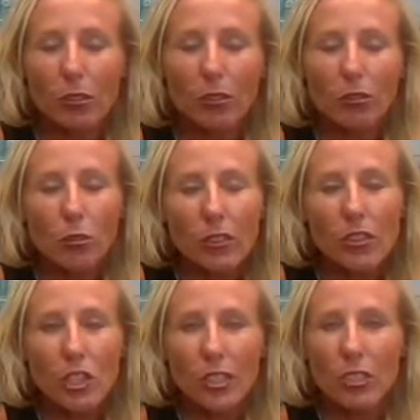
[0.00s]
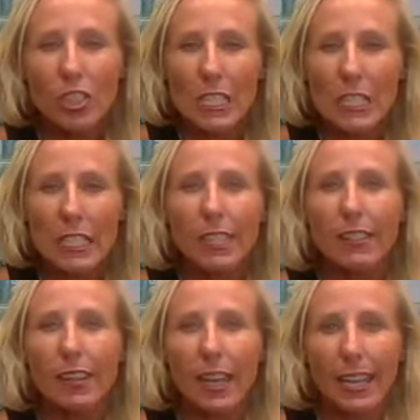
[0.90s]
gorgeous sheen
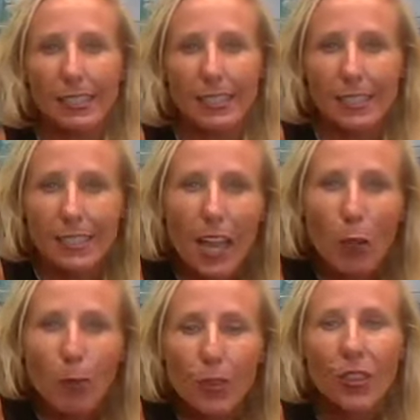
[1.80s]
and depth